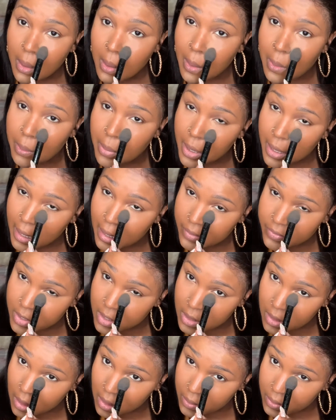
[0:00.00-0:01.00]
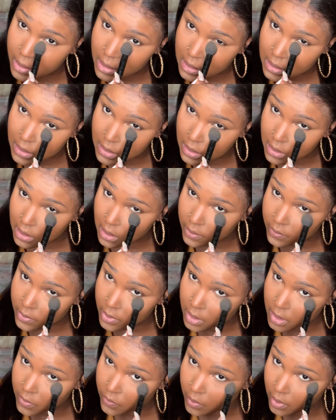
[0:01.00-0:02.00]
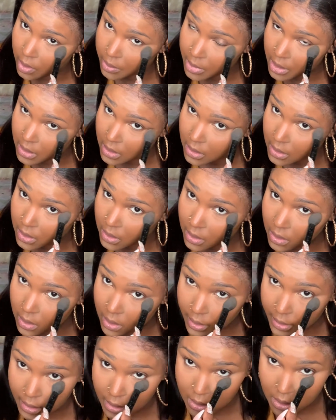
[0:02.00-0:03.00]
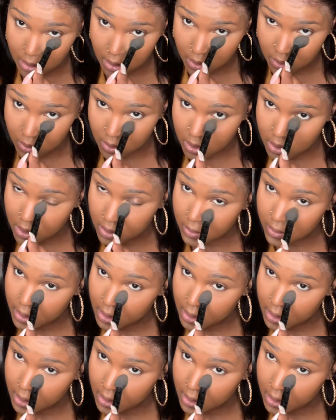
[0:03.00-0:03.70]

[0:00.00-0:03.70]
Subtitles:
But I've just always loved this formula. Like, it's so silky.